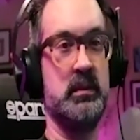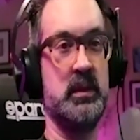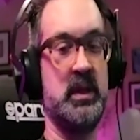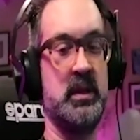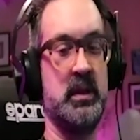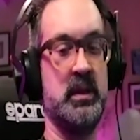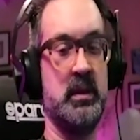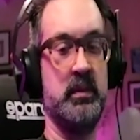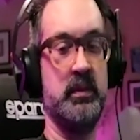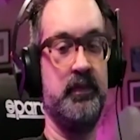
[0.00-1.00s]

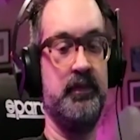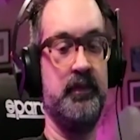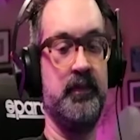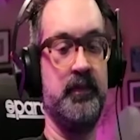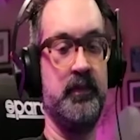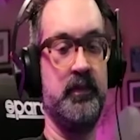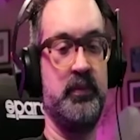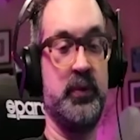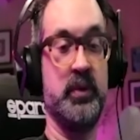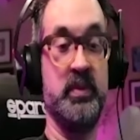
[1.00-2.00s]
um,
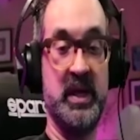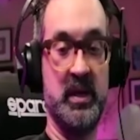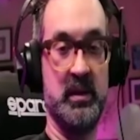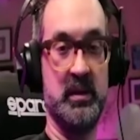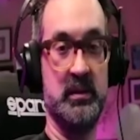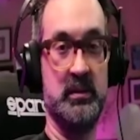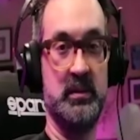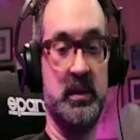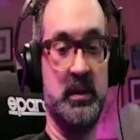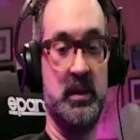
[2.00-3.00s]
Premiere,
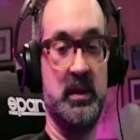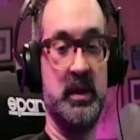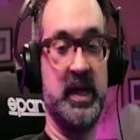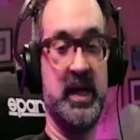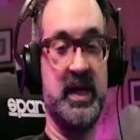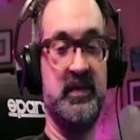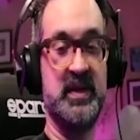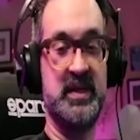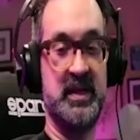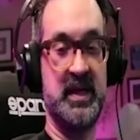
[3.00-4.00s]
and I even
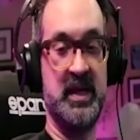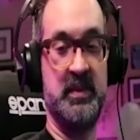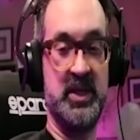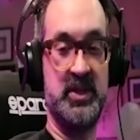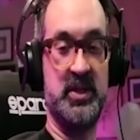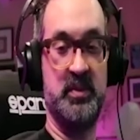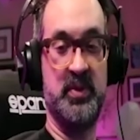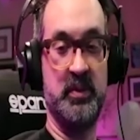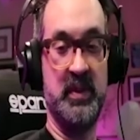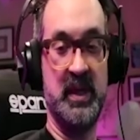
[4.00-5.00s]
did animation in
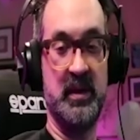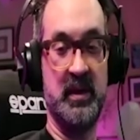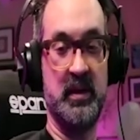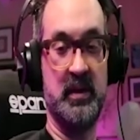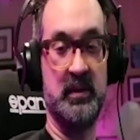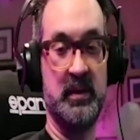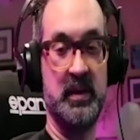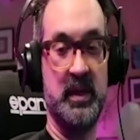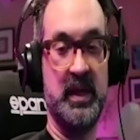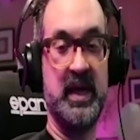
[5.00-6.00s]
Premiere
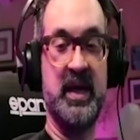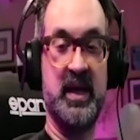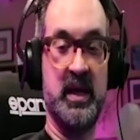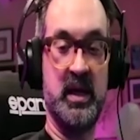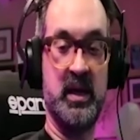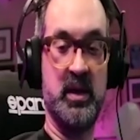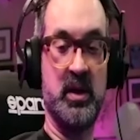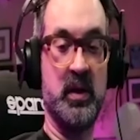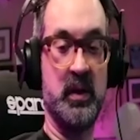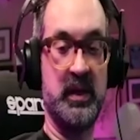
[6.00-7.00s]
and
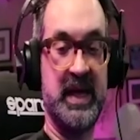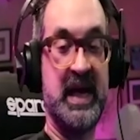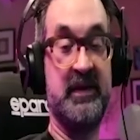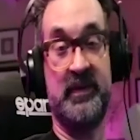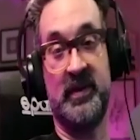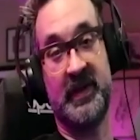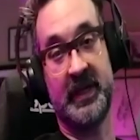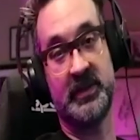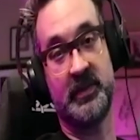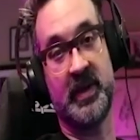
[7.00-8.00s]
early After
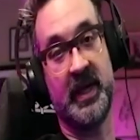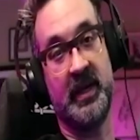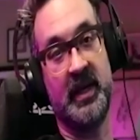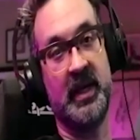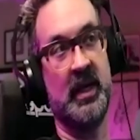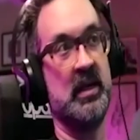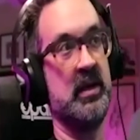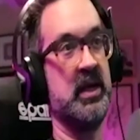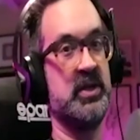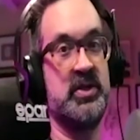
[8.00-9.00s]
Effects. Right. And I
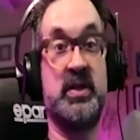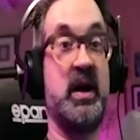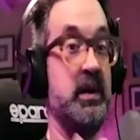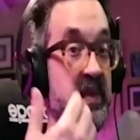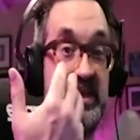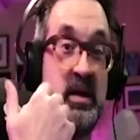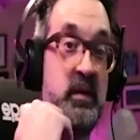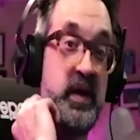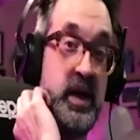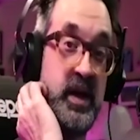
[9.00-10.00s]
just taught myself
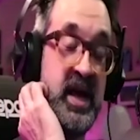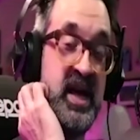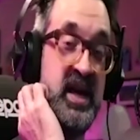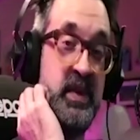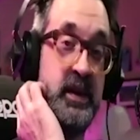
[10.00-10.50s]
how to animate.